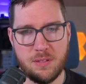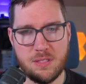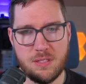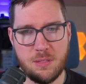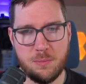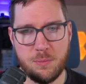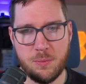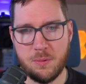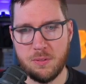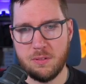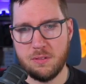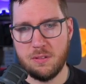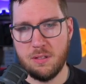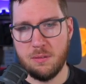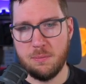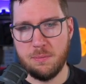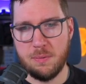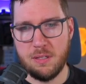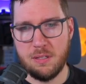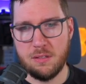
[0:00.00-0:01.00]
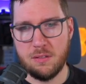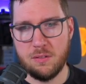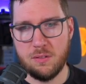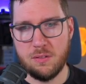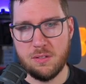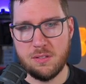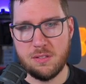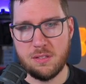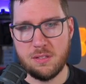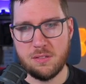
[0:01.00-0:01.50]
deep work not being the
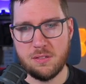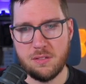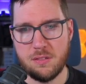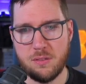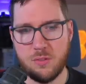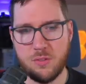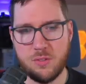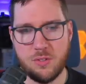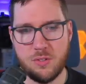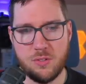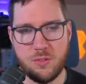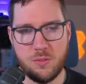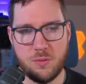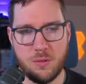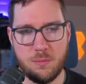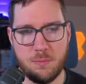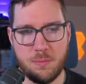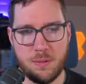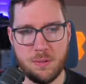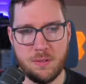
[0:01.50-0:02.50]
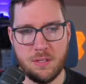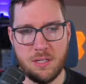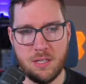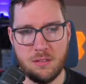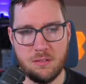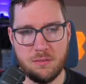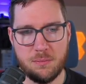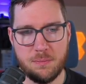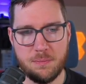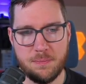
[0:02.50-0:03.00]
holistic solution to our
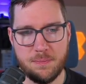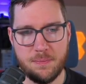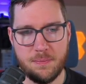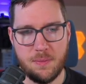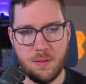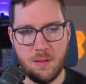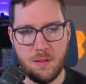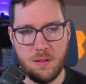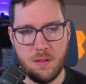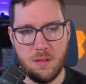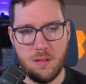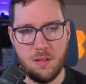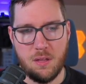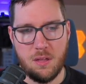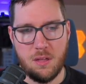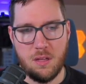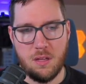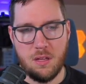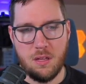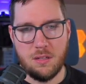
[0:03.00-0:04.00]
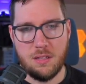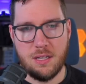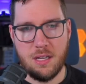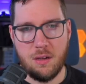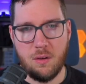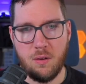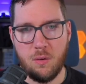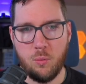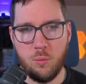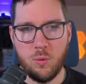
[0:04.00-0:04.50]
burnout.
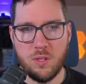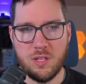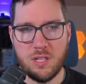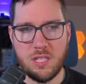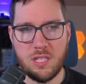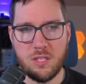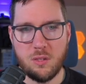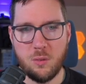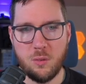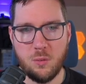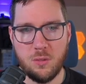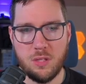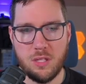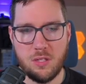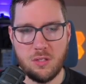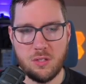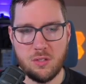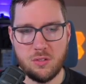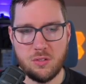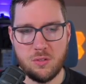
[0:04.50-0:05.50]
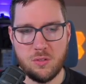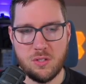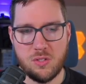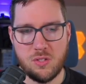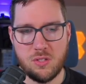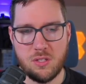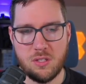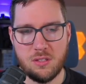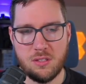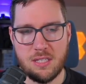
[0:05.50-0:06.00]
Now, one thing cool that you can do is
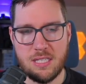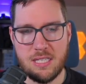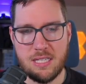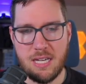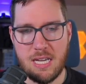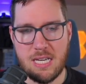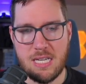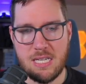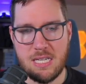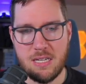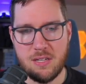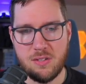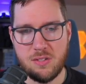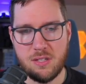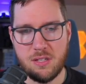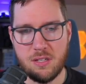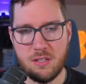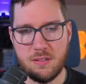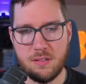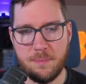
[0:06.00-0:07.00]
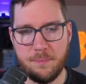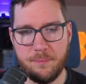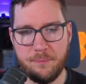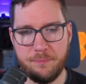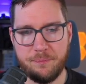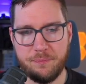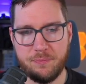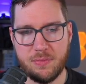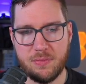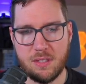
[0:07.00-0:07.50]
you can link ideas here.
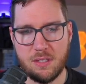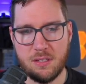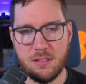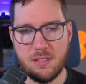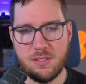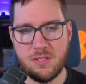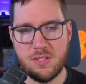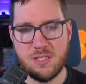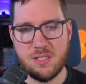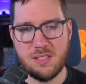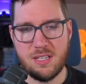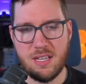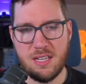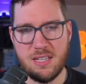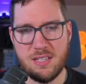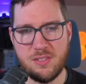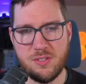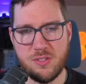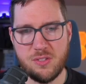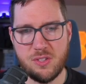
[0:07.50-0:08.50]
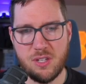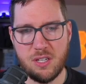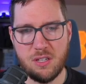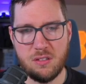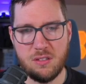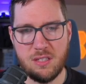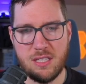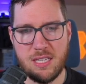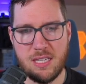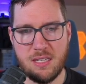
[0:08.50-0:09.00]
This does not
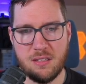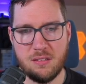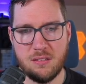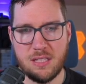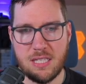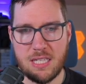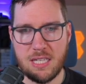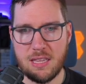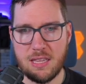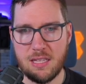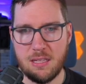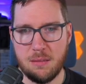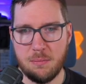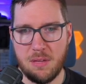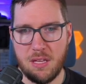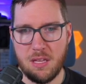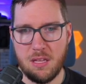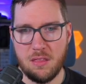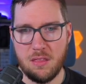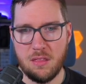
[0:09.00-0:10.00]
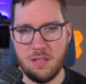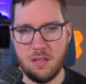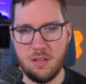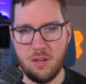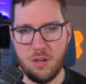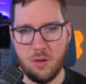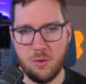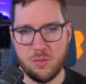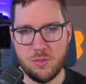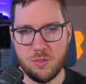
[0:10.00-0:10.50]
necessarily link them in the
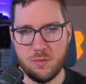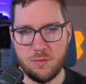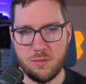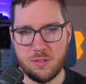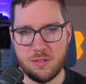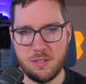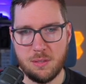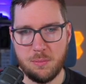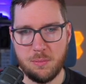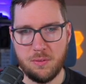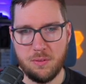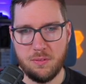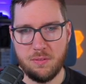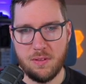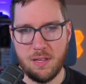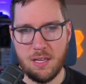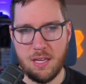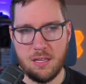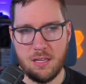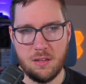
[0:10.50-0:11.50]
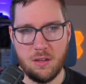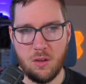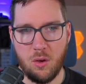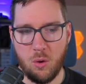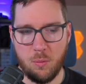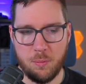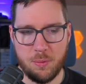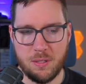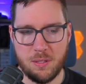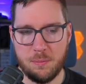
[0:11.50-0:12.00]
note. So for example, if I
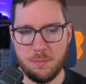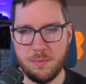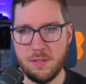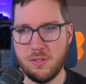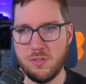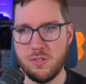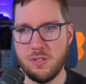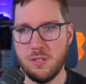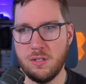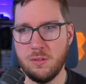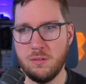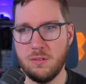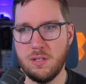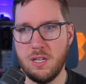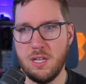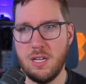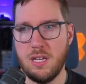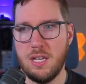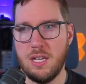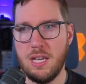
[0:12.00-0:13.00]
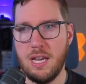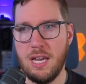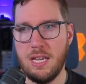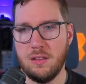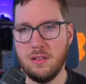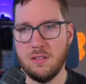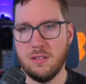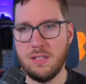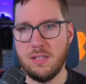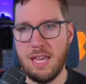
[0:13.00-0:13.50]
open up this note
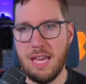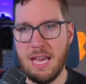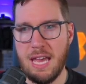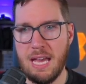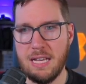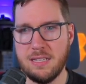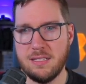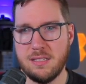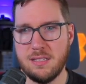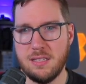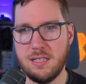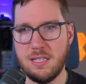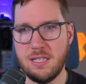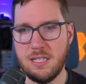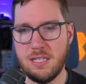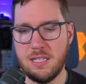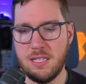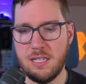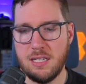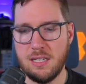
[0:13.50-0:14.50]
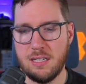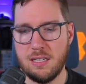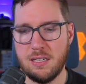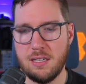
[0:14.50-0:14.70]
and look at the